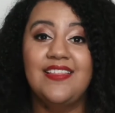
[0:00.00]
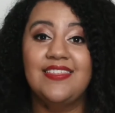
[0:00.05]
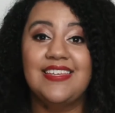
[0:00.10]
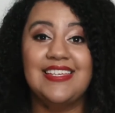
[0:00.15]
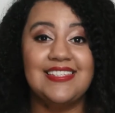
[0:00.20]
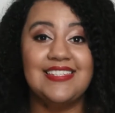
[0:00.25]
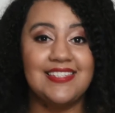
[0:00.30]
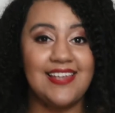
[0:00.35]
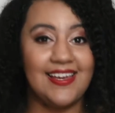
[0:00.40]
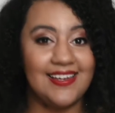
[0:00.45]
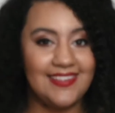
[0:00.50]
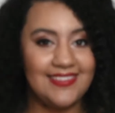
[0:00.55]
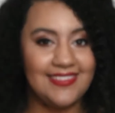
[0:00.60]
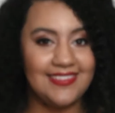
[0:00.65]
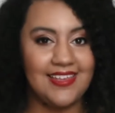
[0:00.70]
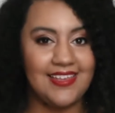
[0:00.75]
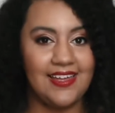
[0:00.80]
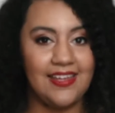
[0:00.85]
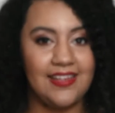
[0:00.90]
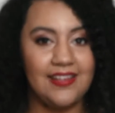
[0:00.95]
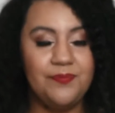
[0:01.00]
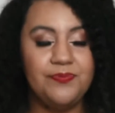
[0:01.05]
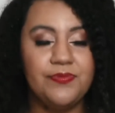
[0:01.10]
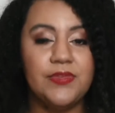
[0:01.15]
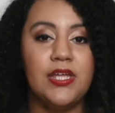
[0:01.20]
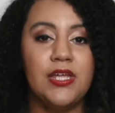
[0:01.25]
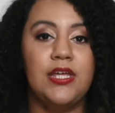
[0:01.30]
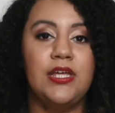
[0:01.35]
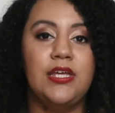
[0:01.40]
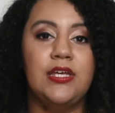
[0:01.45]
The second thing
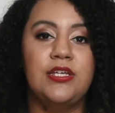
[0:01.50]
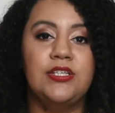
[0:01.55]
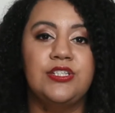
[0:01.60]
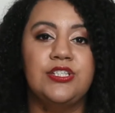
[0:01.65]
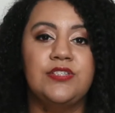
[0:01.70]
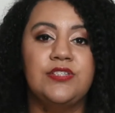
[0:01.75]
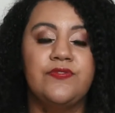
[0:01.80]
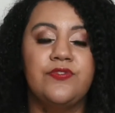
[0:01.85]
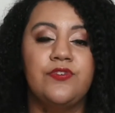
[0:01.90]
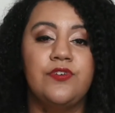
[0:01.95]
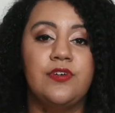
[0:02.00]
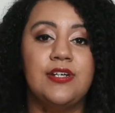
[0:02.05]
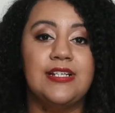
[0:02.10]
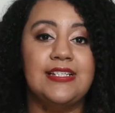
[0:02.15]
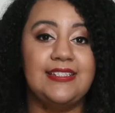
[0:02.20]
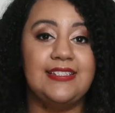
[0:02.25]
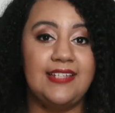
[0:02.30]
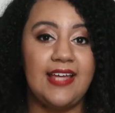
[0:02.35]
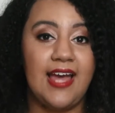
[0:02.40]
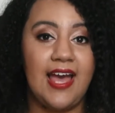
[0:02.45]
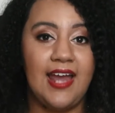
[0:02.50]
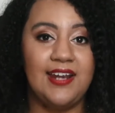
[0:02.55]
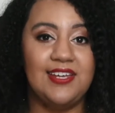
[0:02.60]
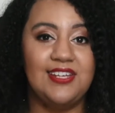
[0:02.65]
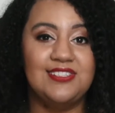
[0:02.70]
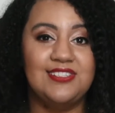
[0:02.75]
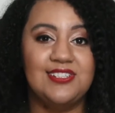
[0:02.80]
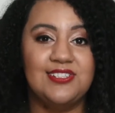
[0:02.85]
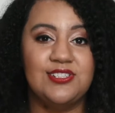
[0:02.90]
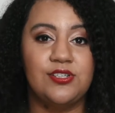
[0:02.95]
is for a daddy
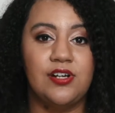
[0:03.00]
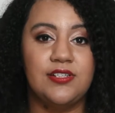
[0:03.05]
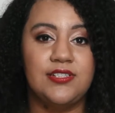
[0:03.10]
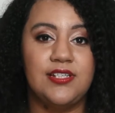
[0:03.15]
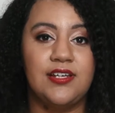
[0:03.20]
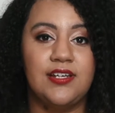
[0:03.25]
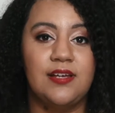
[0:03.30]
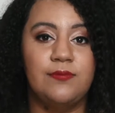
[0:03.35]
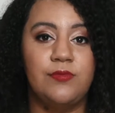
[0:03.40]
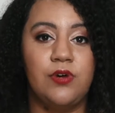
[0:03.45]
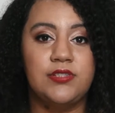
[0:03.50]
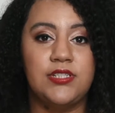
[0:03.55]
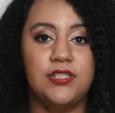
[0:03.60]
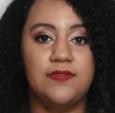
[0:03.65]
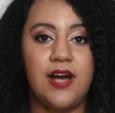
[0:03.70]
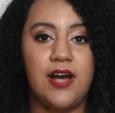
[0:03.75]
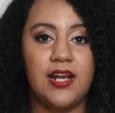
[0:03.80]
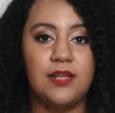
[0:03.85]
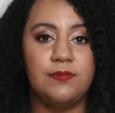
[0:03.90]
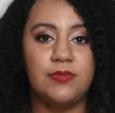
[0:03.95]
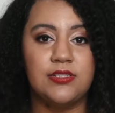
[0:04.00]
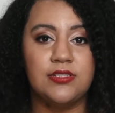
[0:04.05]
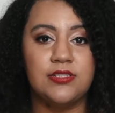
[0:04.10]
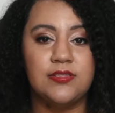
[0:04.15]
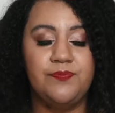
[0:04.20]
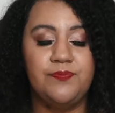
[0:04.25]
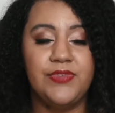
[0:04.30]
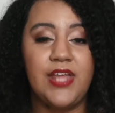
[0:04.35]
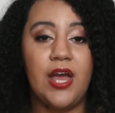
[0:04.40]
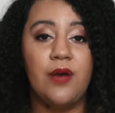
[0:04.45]
to start taking
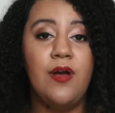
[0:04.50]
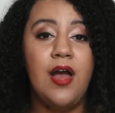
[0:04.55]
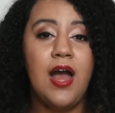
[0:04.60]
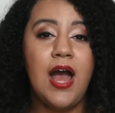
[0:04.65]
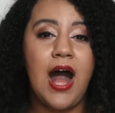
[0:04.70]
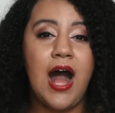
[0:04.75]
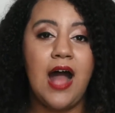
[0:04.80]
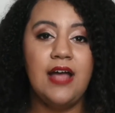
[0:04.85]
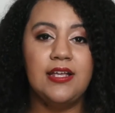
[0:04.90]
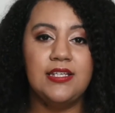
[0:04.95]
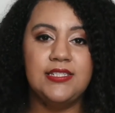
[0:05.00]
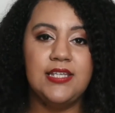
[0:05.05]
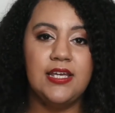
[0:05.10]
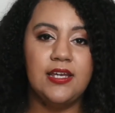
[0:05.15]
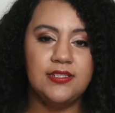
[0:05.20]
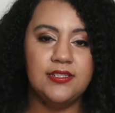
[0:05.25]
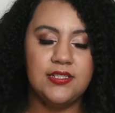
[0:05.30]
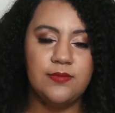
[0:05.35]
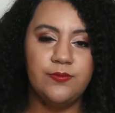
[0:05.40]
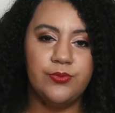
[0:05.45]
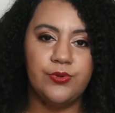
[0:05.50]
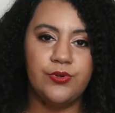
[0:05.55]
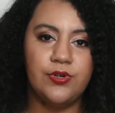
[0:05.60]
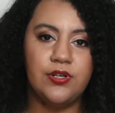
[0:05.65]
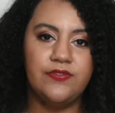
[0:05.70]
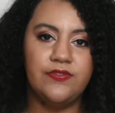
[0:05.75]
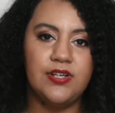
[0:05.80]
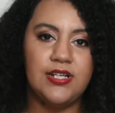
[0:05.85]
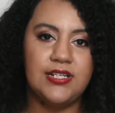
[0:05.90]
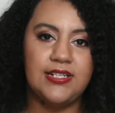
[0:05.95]
multivitamins. Now, I say it's
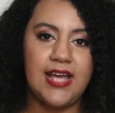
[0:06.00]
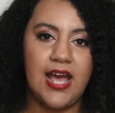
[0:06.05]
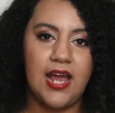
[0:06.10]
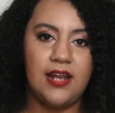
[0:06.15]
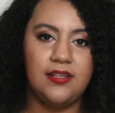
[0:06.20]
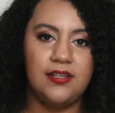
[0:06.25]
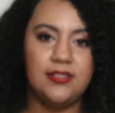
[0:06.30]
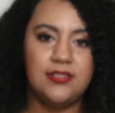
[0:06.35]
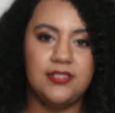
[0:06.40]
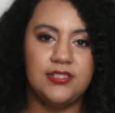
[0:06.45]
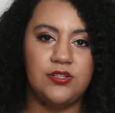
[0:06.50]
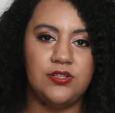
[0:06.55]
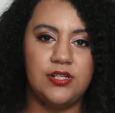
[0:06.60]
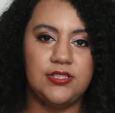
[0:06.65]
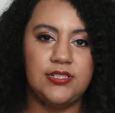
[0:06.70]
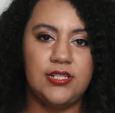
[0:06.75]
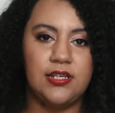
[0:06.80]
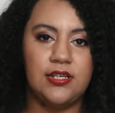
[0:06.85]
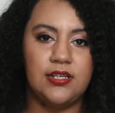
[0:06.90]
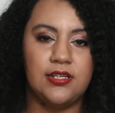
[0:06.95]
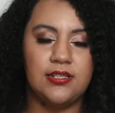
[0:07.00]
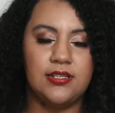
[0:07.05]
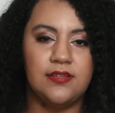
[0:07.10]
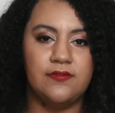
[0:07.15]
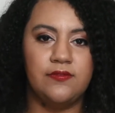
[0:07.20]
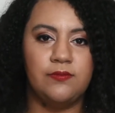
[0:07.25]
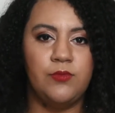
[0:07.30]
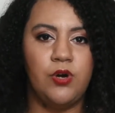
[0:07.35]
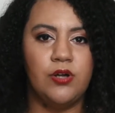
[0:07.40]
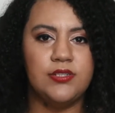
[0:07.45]
important for a daddy to start taking
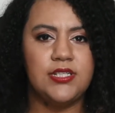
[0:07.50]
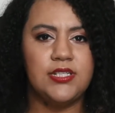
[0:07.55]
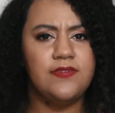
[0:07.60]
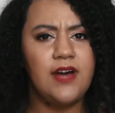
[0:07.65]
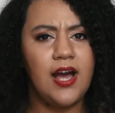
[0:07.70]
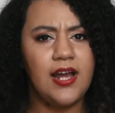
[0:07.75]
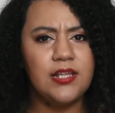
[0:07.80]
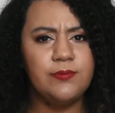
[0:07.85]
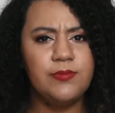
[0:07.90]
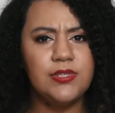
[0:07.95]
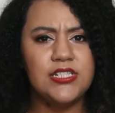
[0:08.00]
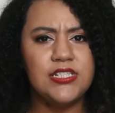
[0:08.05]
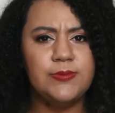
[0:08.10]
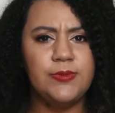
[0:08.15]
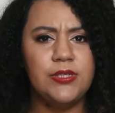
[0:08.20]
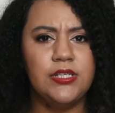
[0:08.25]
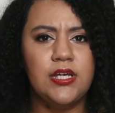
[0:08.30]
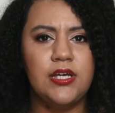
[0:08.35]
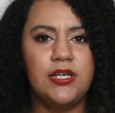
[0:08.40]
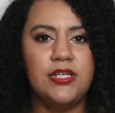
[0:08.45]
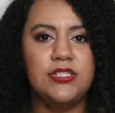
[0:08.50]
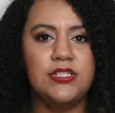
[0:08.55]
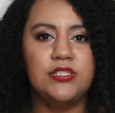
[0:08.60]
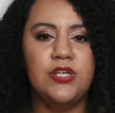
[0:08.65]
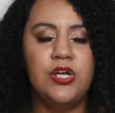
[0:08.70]
multivitamins because